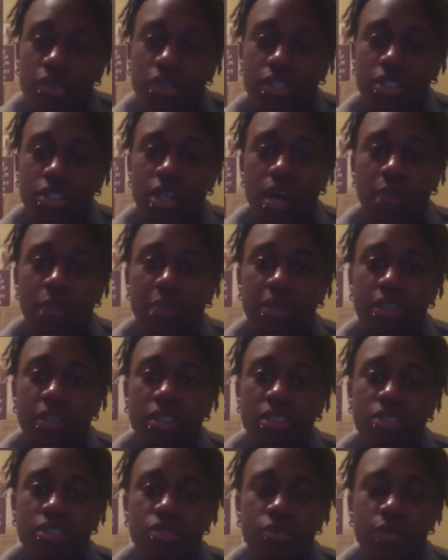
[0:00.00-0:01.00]
topic
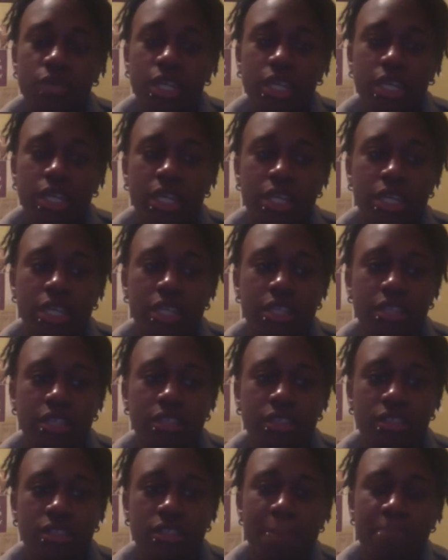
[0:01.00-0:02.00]
this week
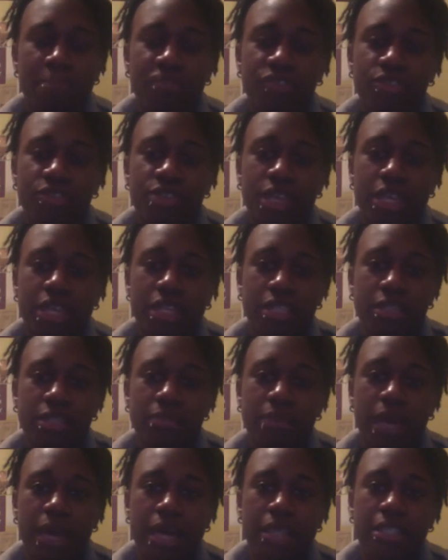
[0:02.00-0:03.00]
is trans
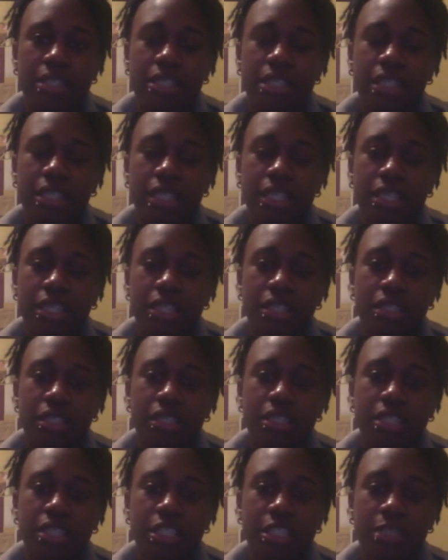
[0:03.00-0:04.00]
passing and
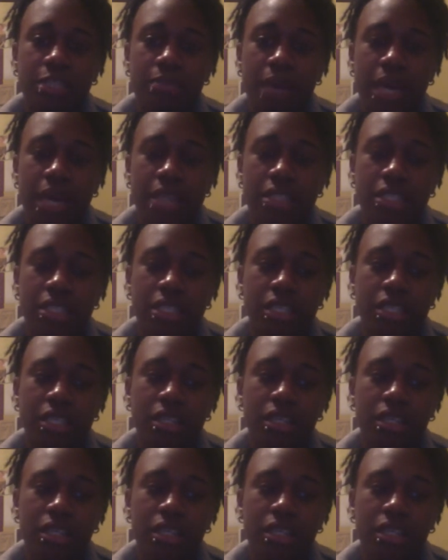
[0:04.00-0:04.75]
cis passing.